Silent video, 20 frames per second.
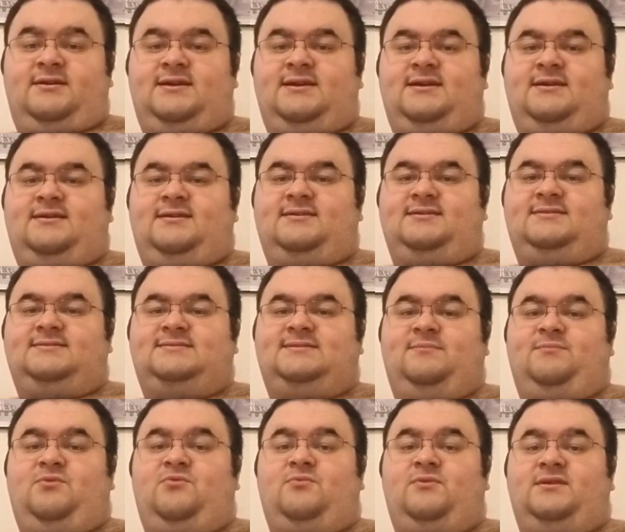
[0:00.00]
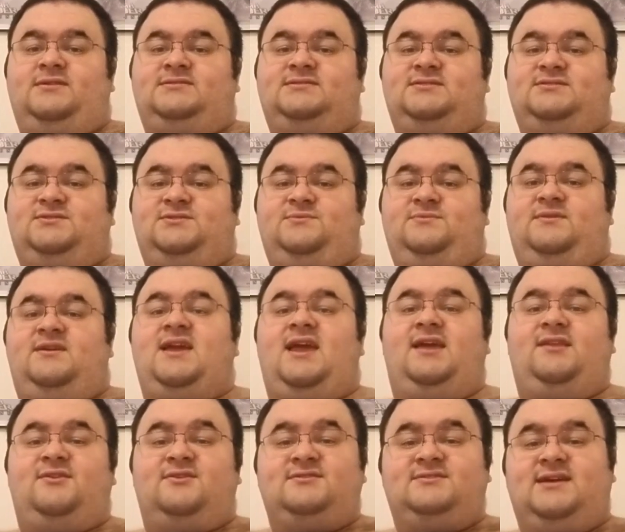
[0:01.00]
is I'm going to do
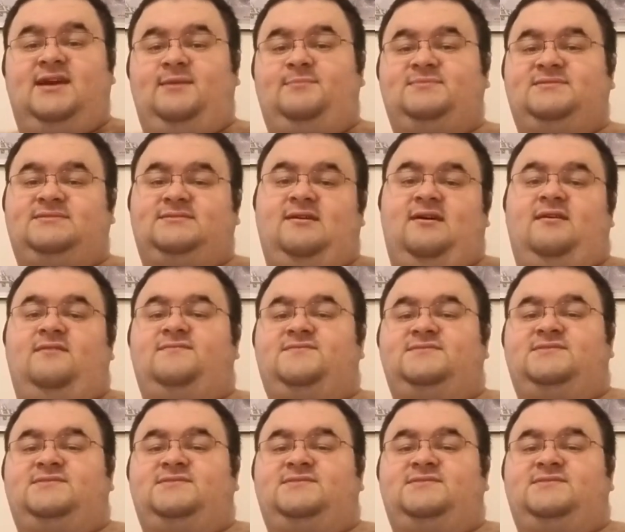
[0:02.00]
gainer type stuff.